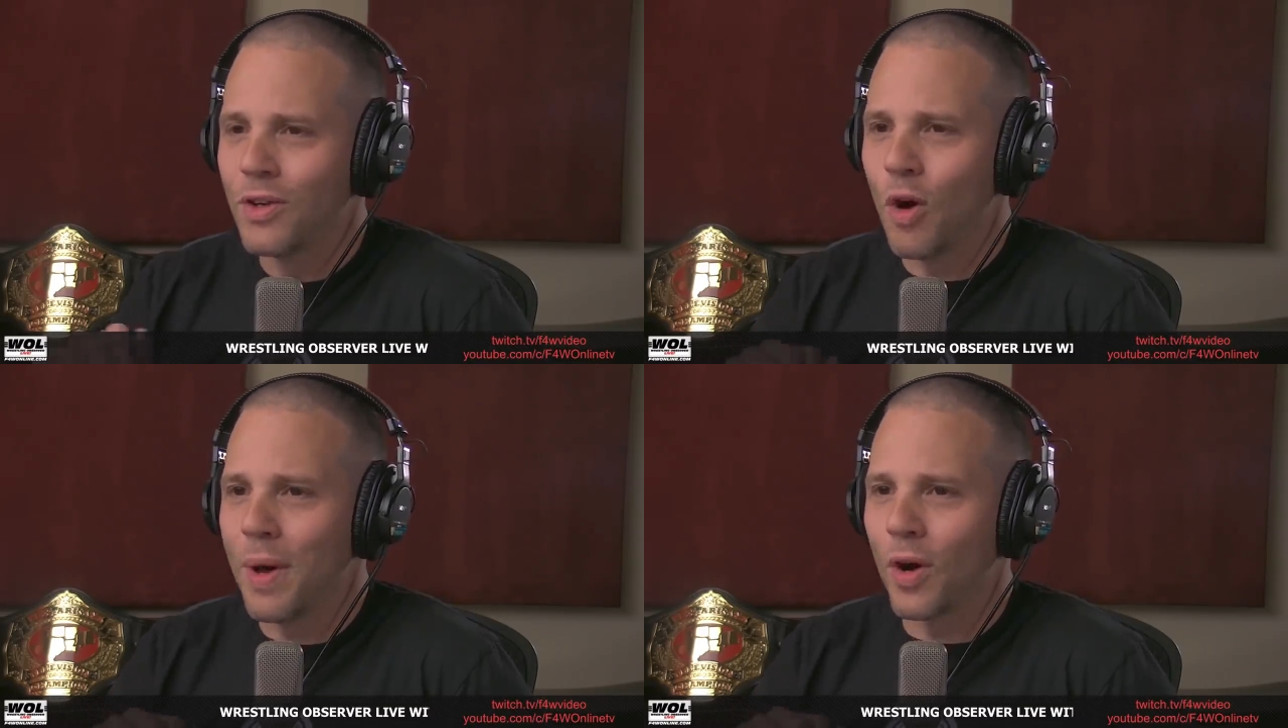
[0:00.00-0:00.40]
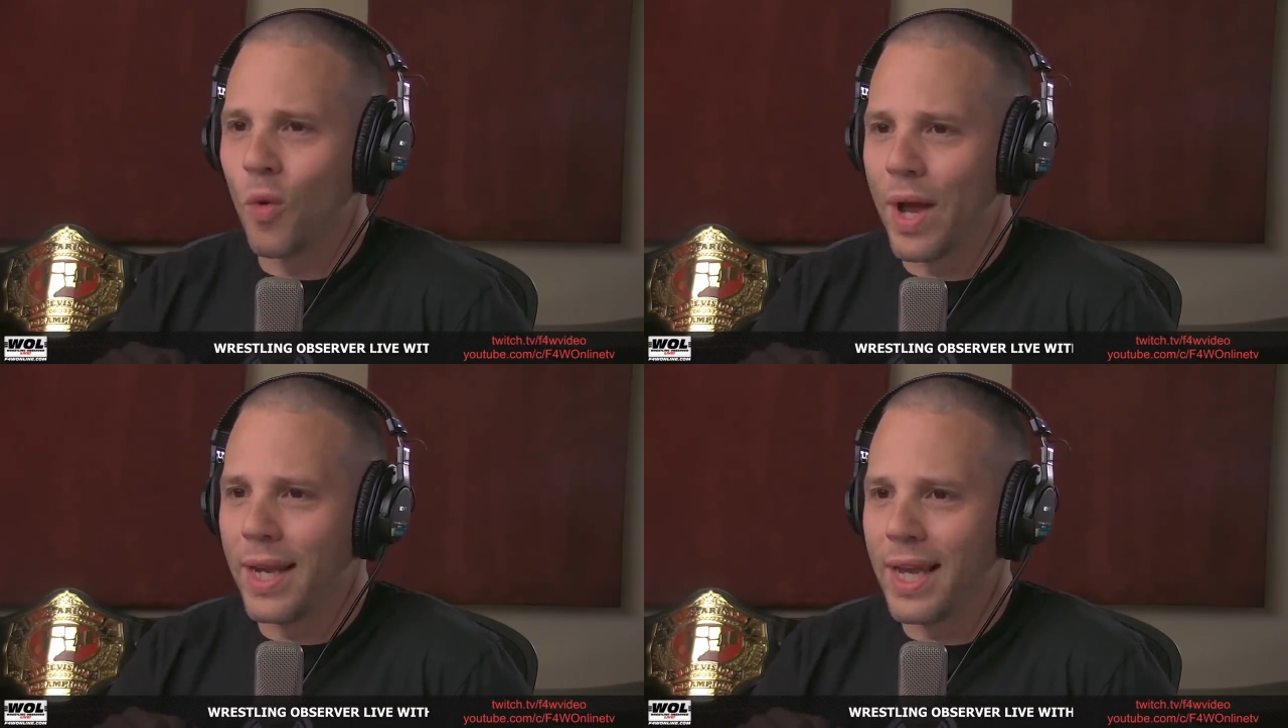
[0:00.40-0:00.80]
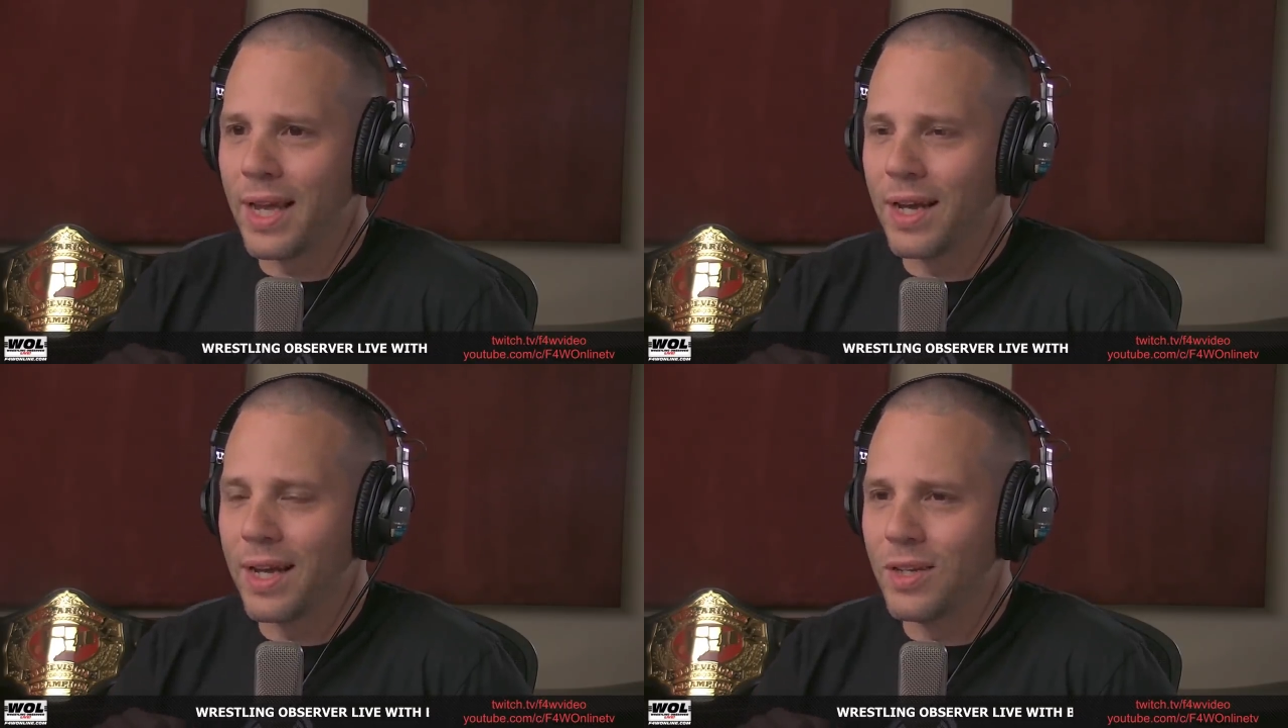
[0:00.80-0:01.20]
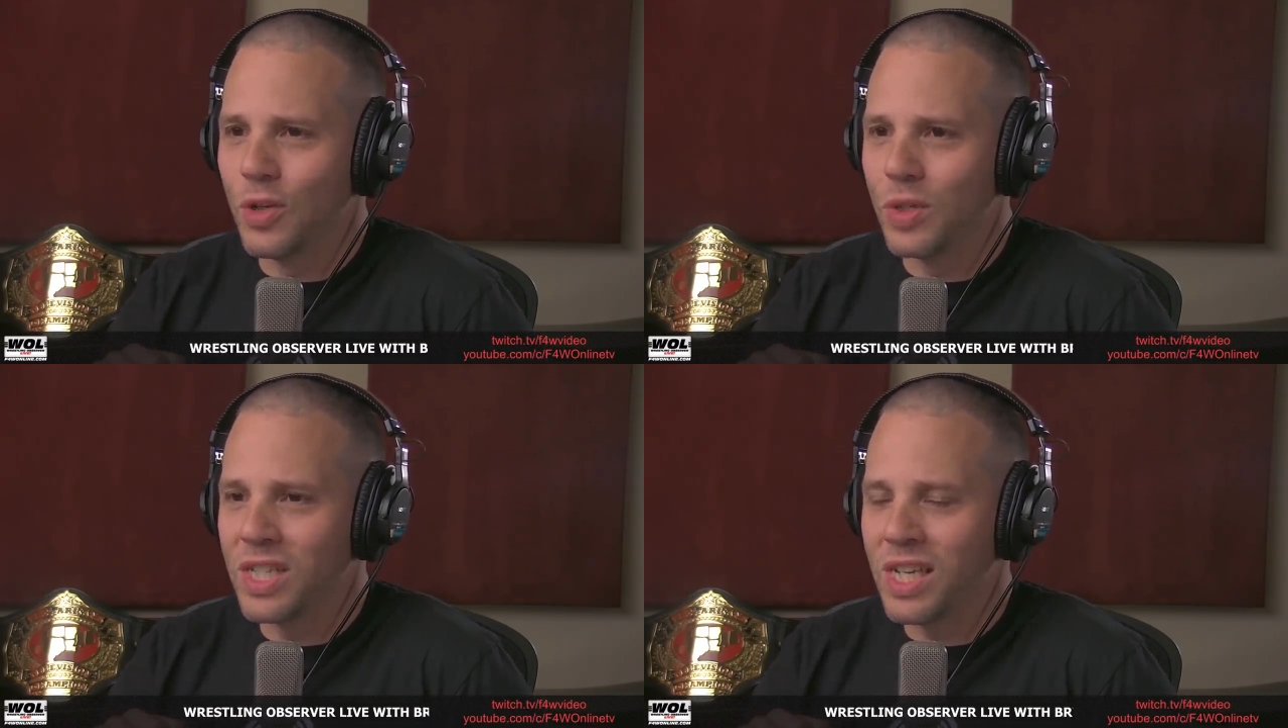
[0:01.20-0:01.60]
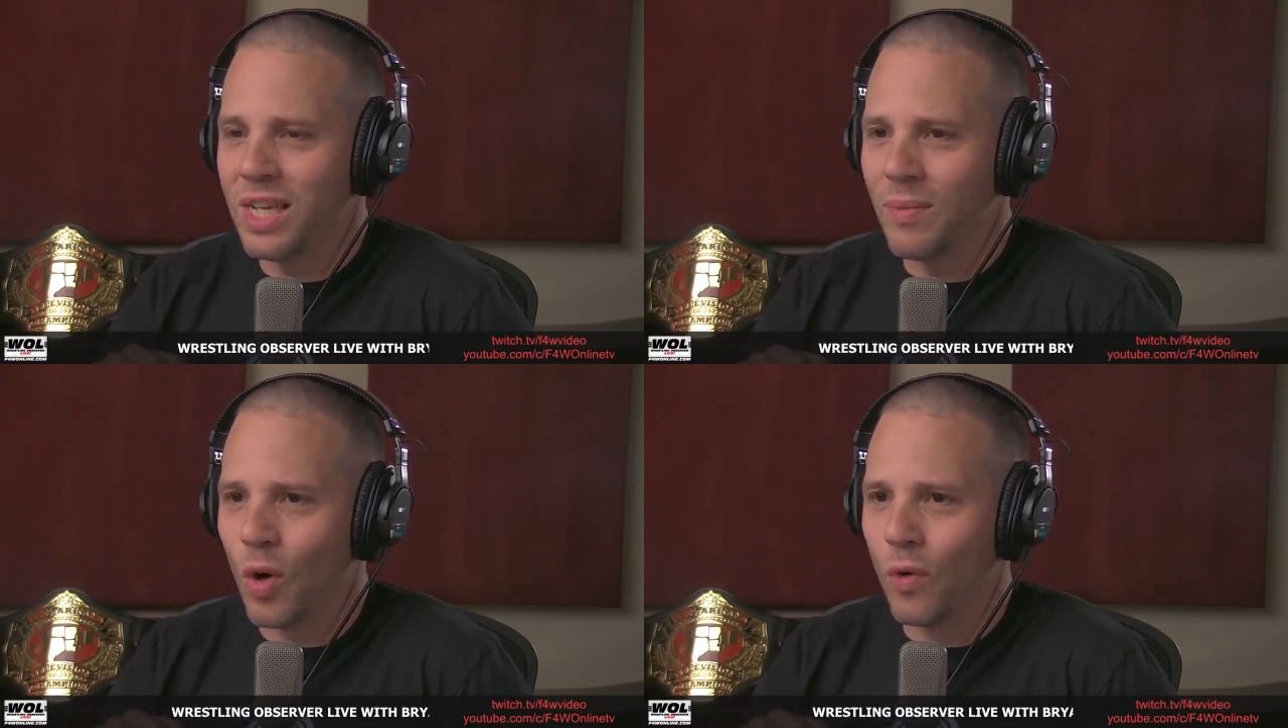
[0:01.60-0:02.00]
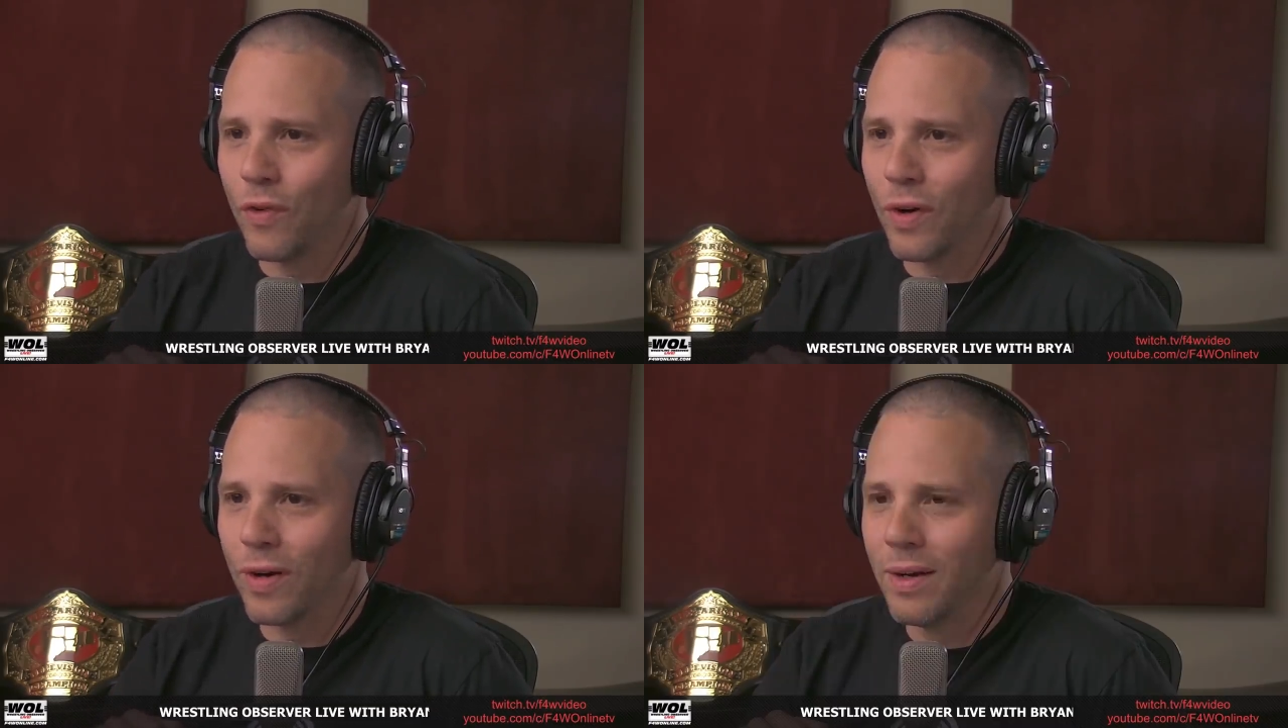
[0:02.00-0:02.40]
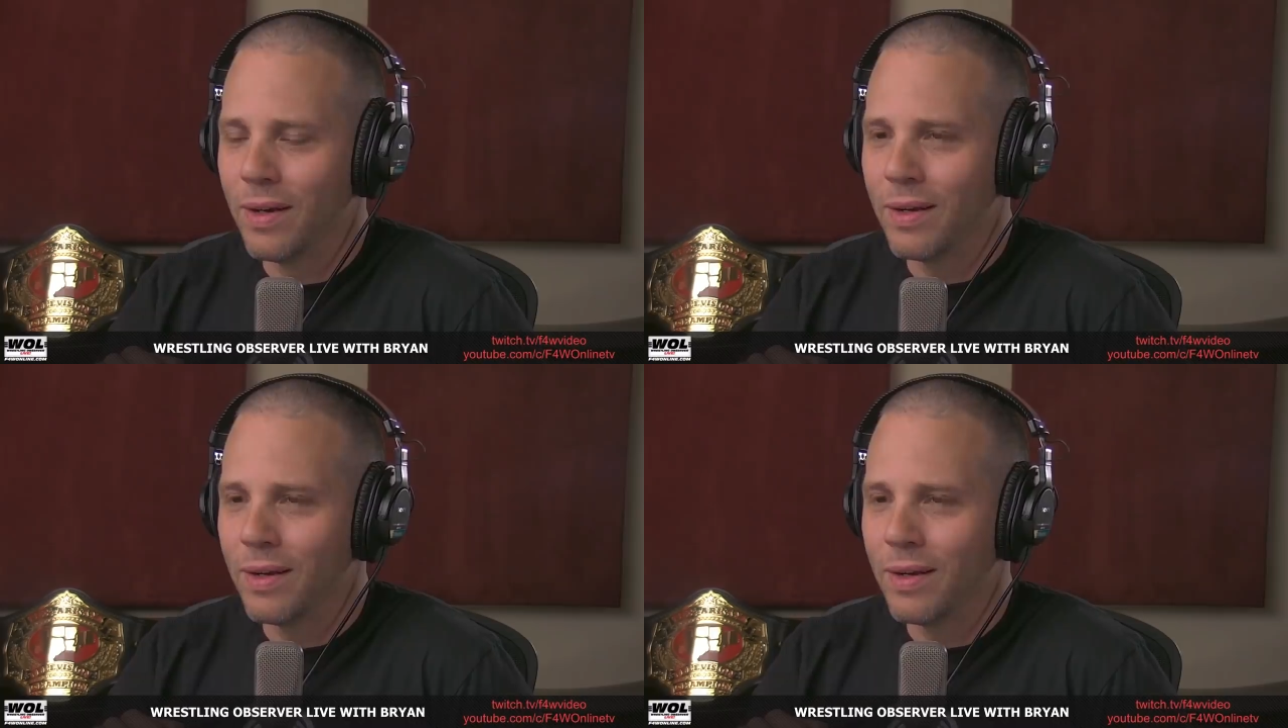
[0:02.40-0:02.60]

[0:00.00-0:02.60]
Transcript: No better way to get a new team over